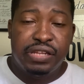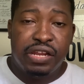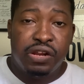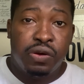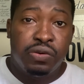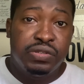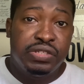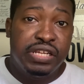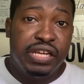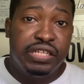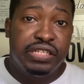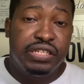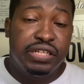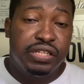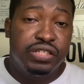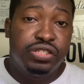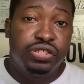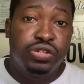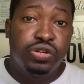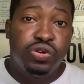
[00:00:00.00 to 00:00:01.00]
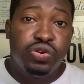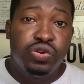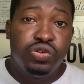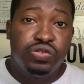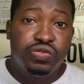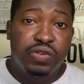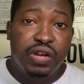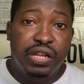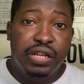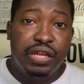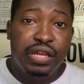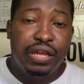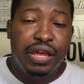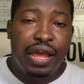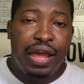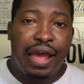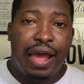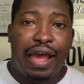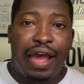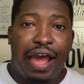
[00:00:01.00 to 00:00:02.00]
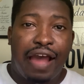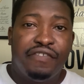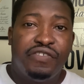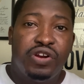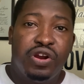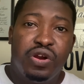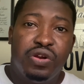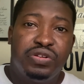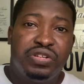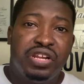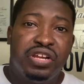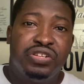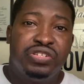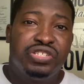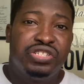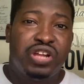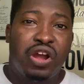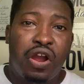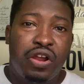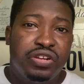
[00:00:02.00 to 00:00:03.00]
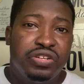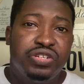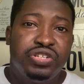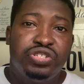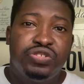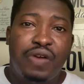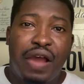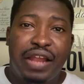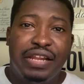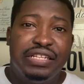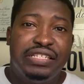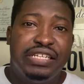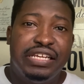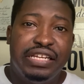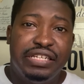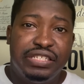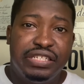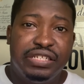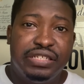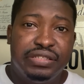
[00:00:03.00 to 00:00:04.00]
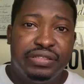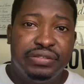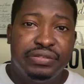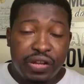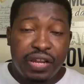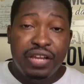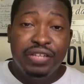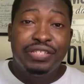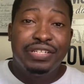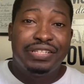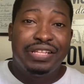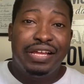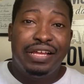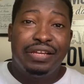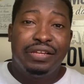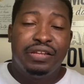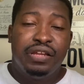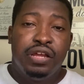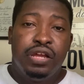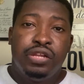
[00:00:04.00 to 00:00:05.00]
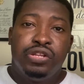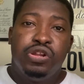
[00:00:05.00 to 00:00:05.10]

They don't teach it in schools really. I have heard they're starting to try to teach it. So here's the thing.